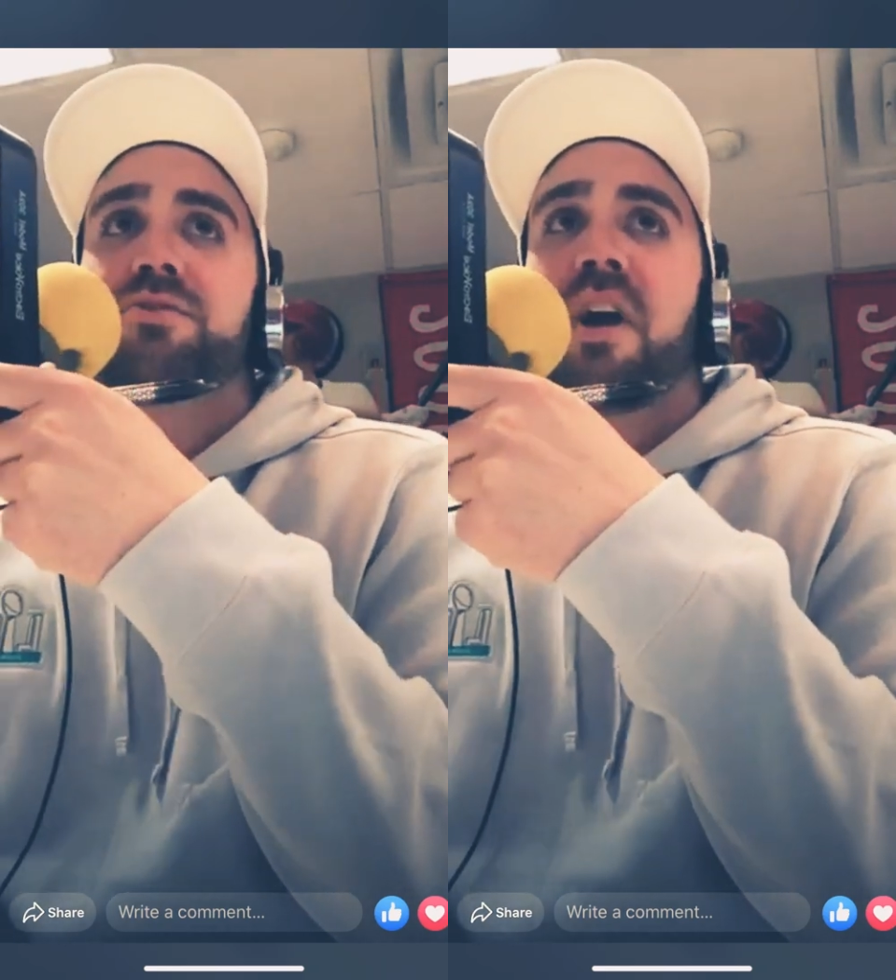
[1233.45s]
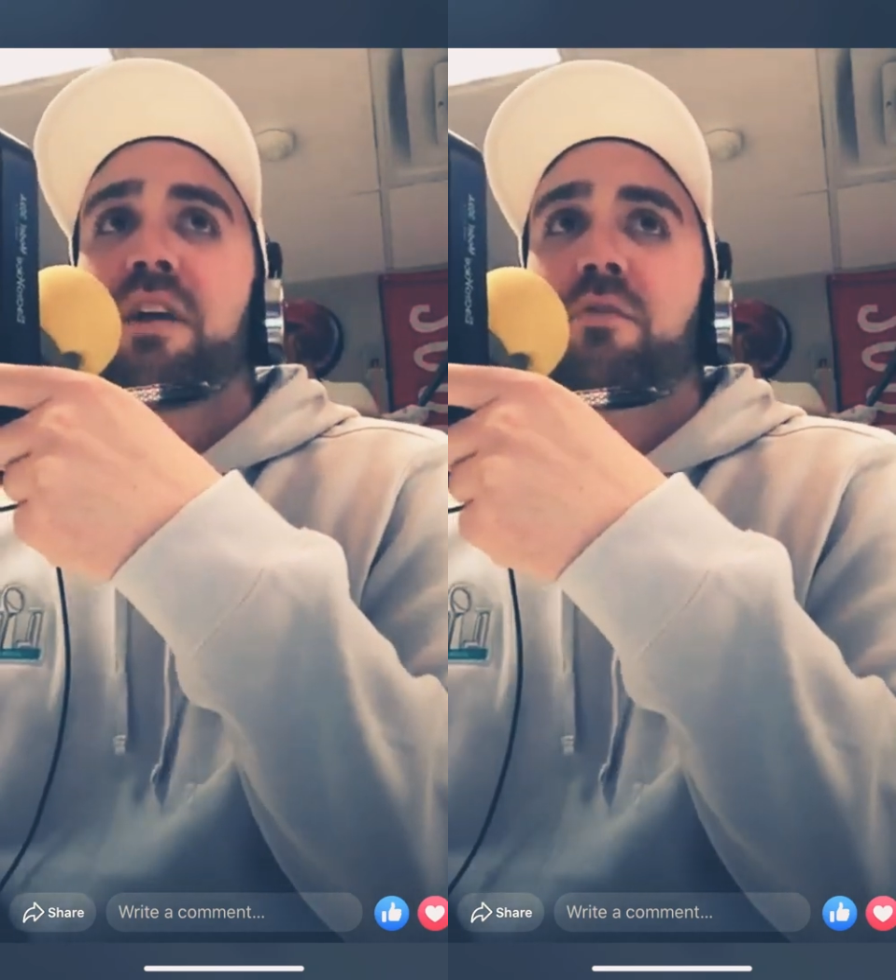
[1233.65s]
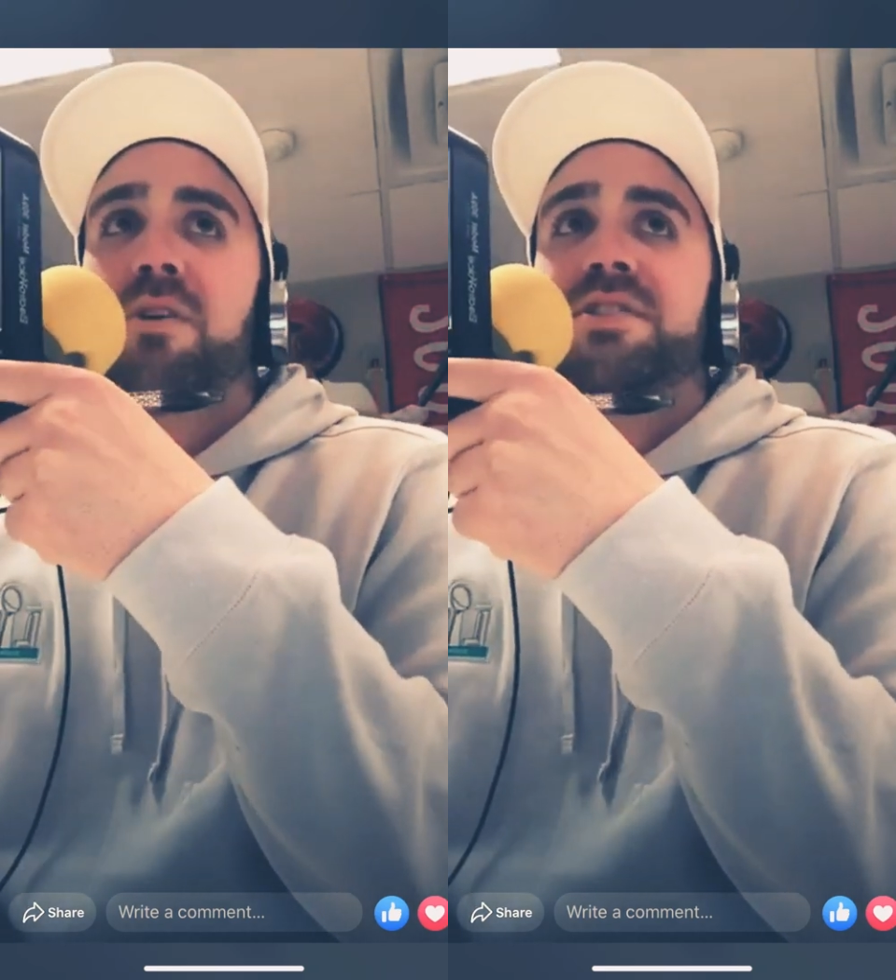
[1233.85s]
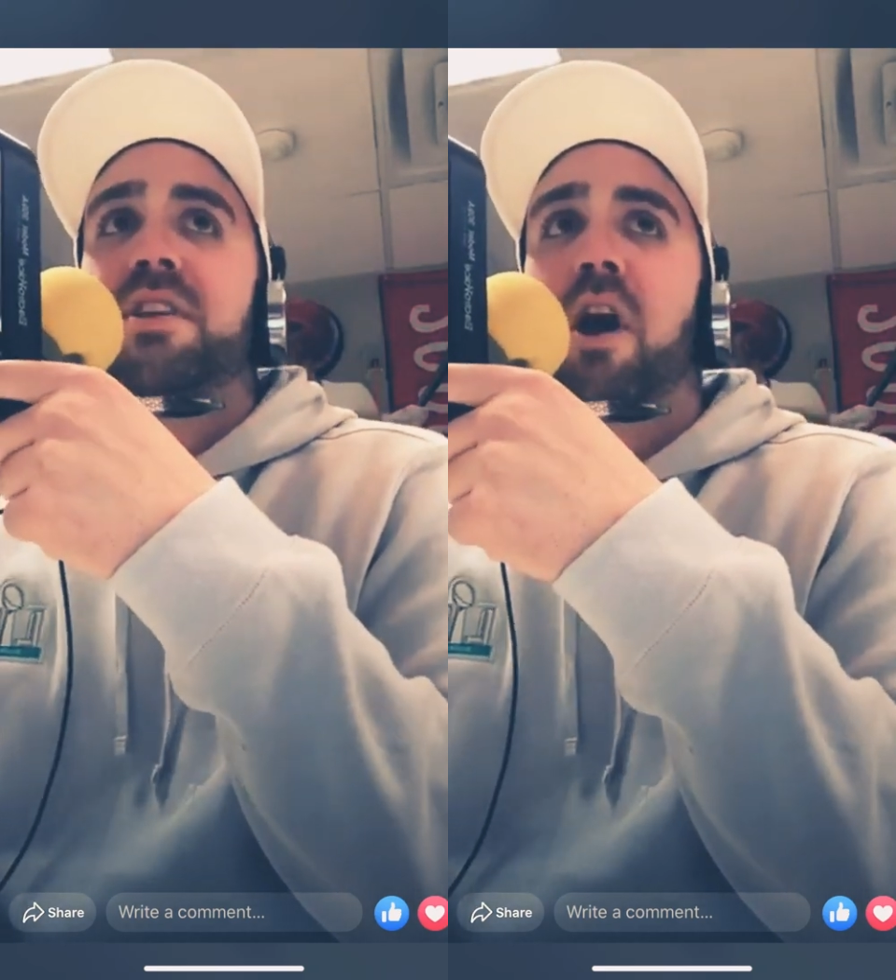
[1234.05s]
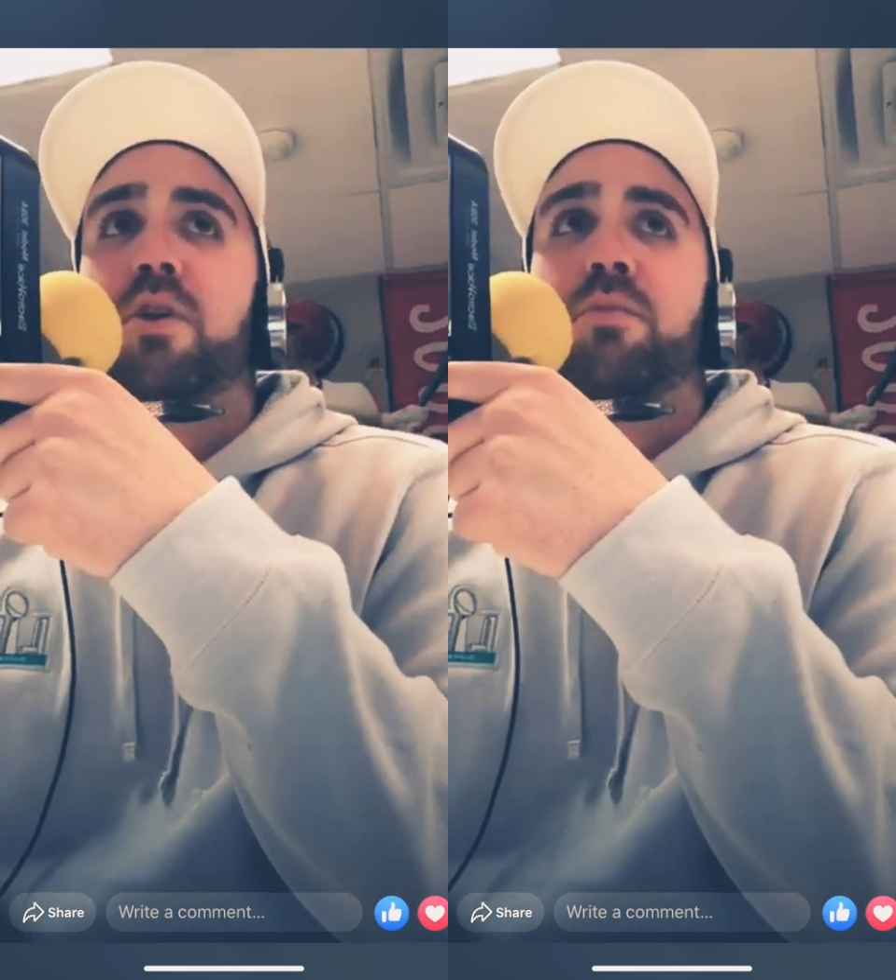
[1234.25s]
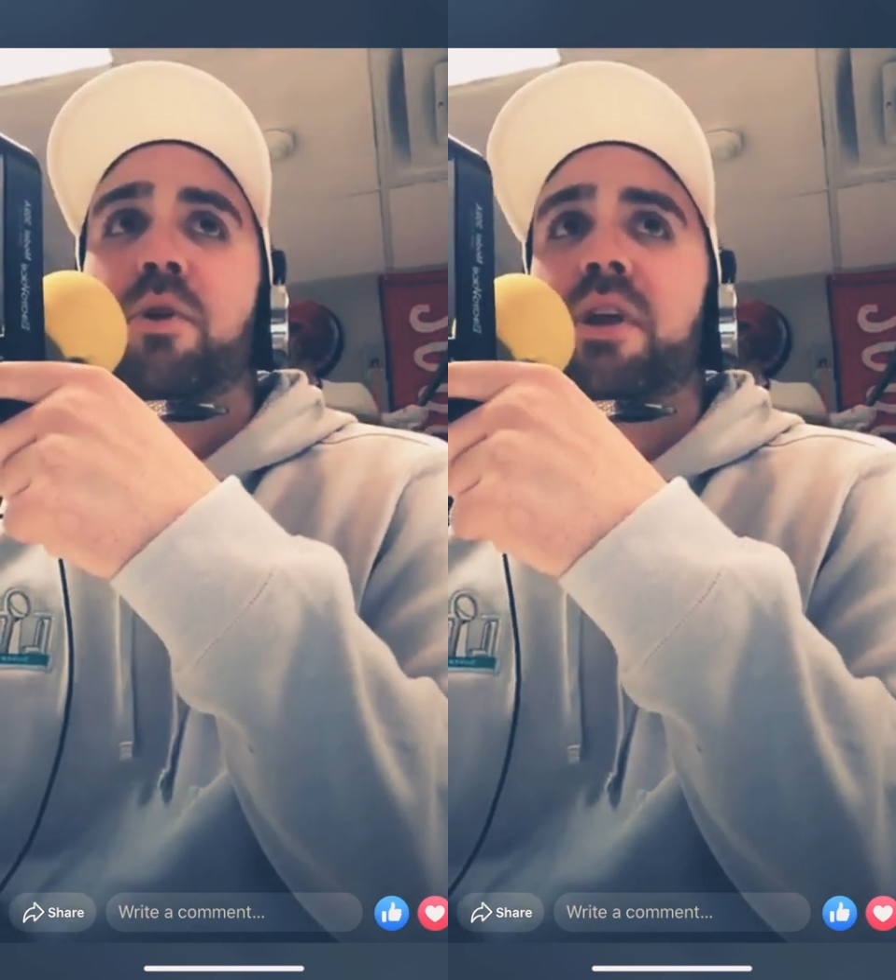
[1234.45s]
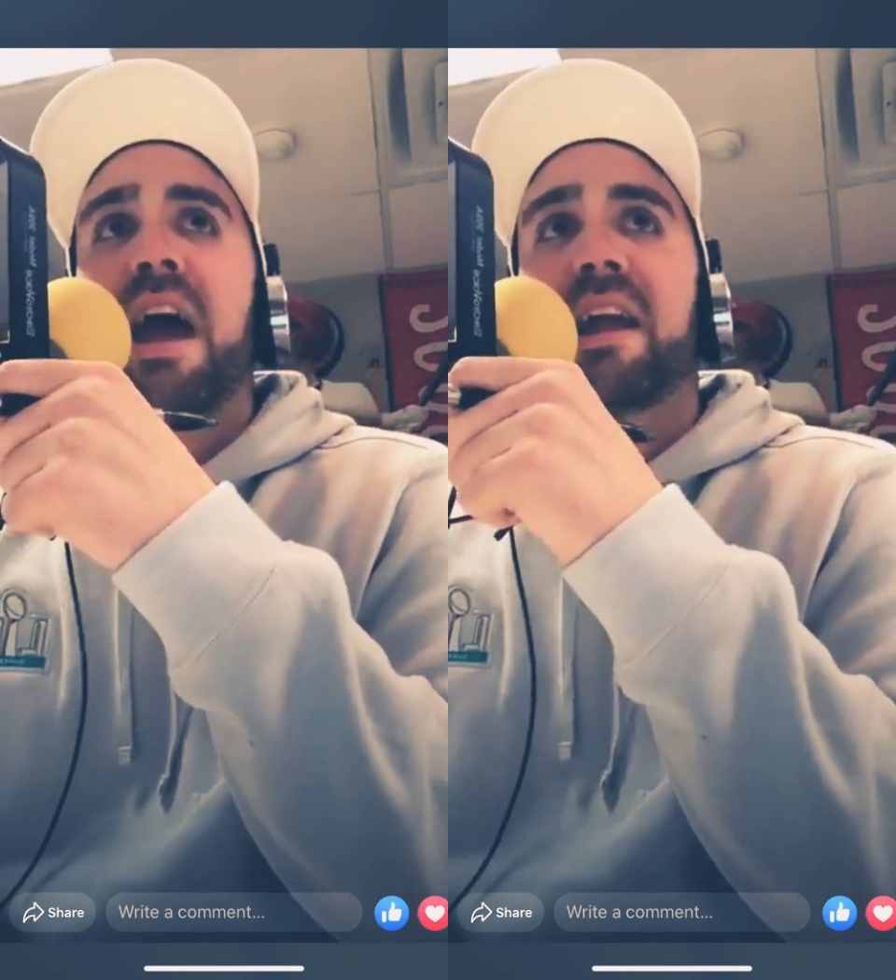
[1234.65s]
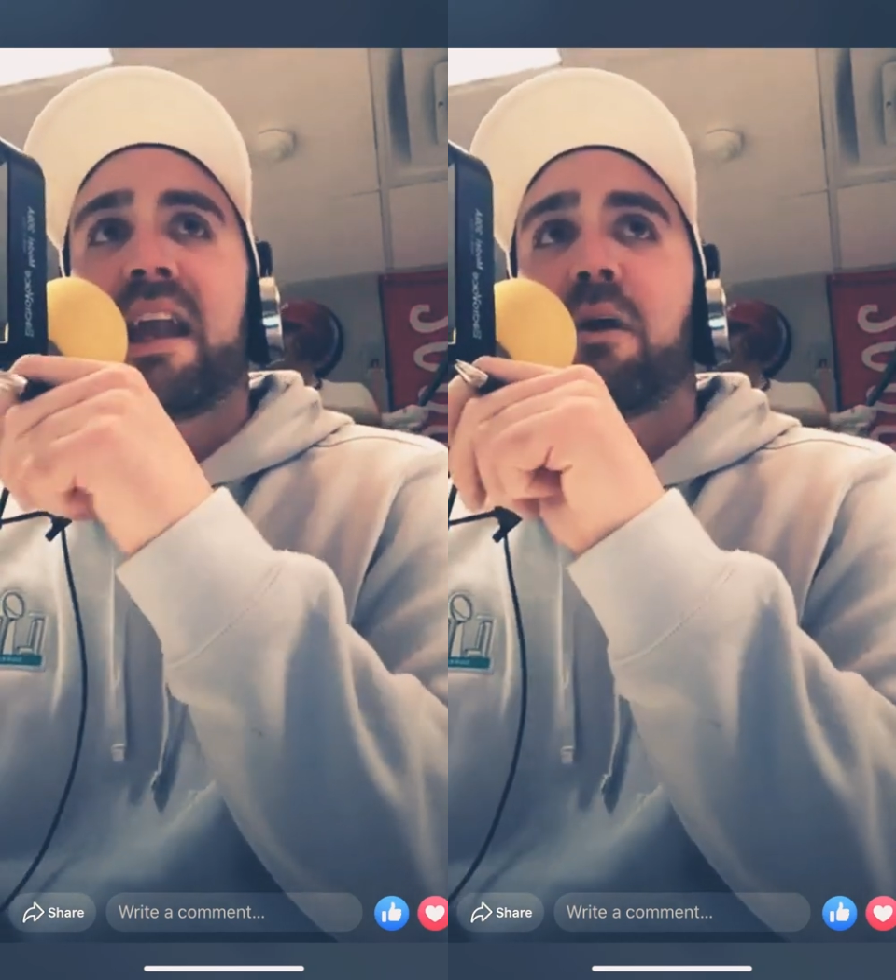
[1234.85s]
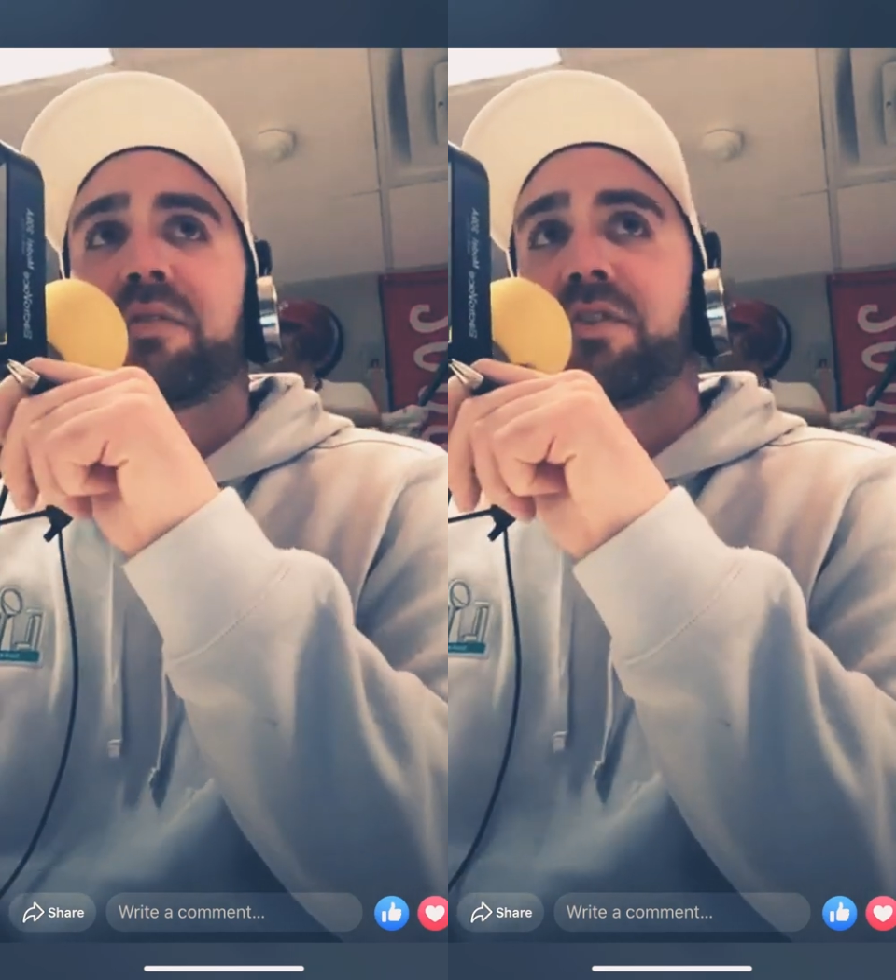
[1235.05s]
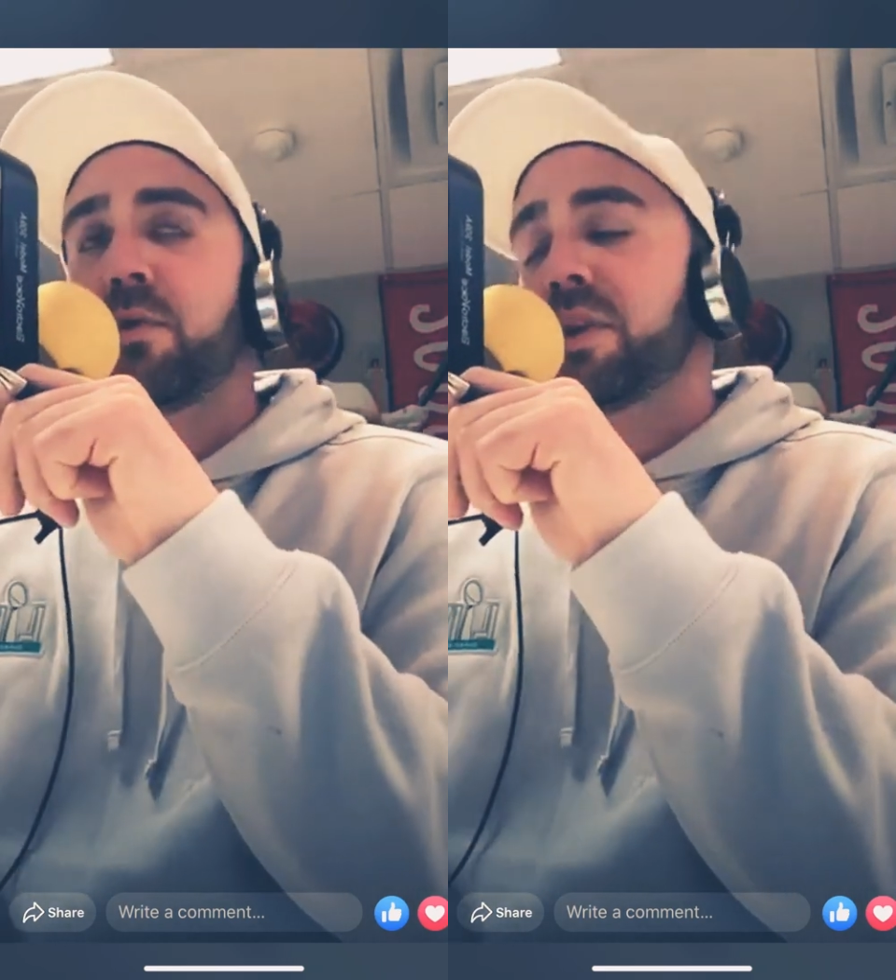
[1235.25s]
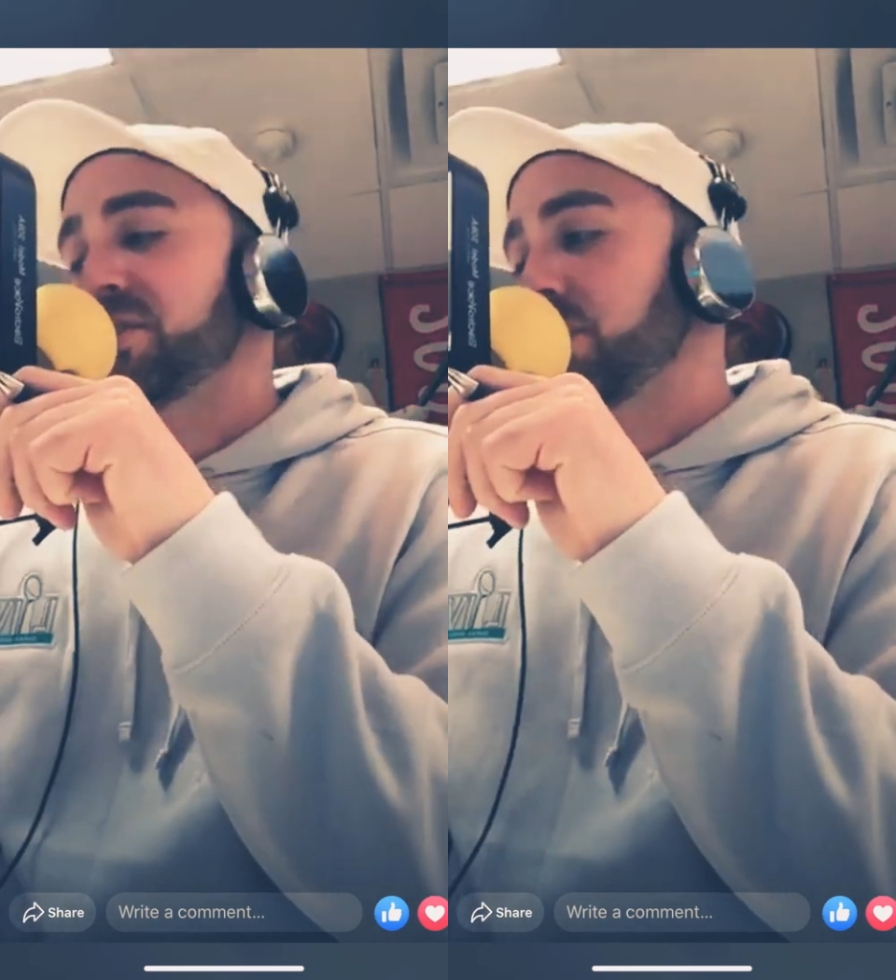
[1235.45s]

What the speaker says: Ryan Rothstein, Hunter Brody hanging out with you until